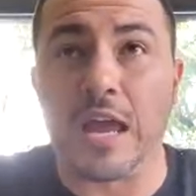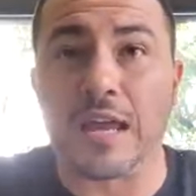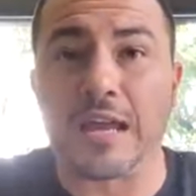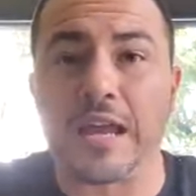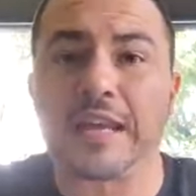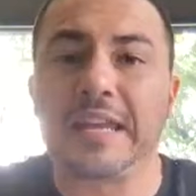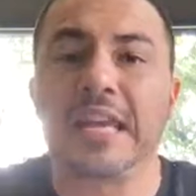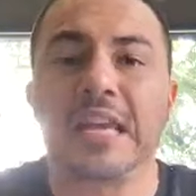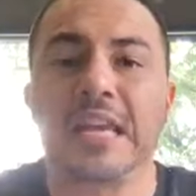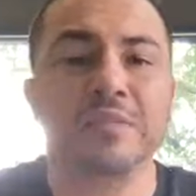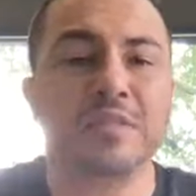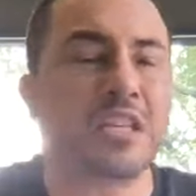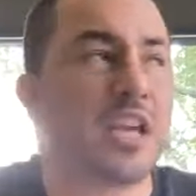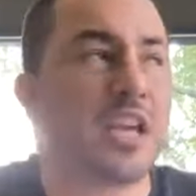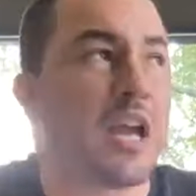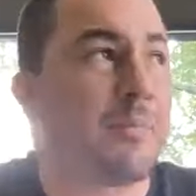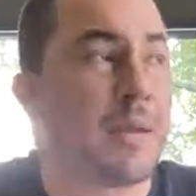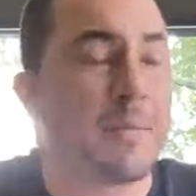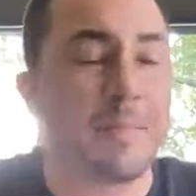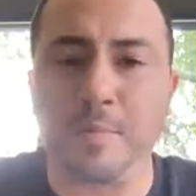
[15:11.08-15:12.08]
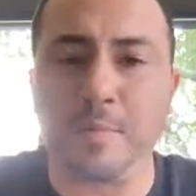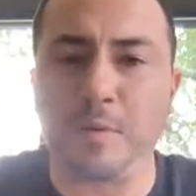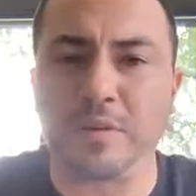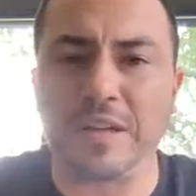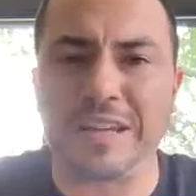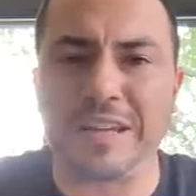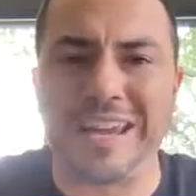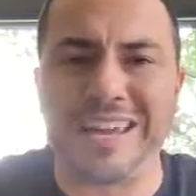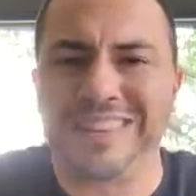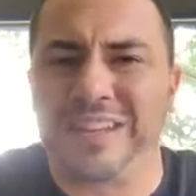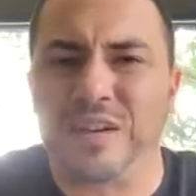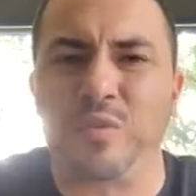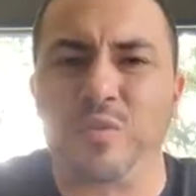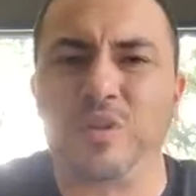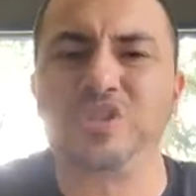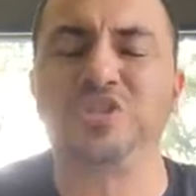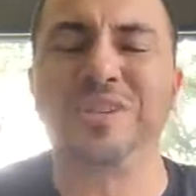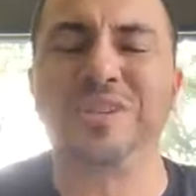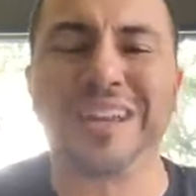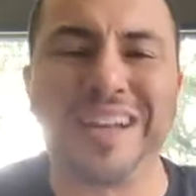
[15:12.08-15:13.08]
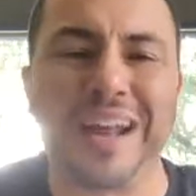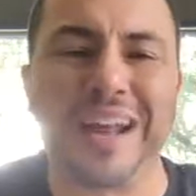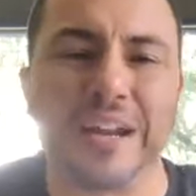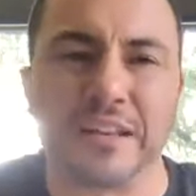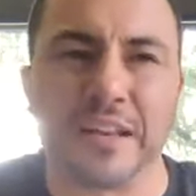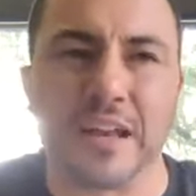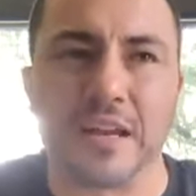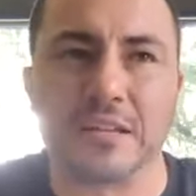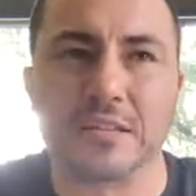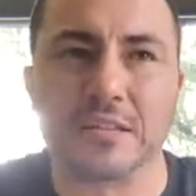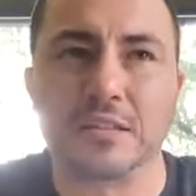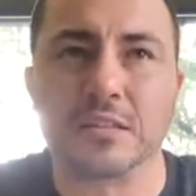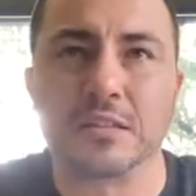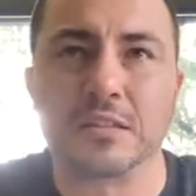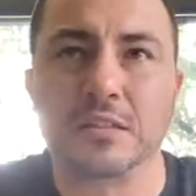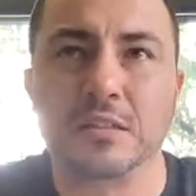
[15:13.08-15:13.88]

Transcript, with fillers: And I can't even tell you how many people are like, Anthony, what'd you get out of that?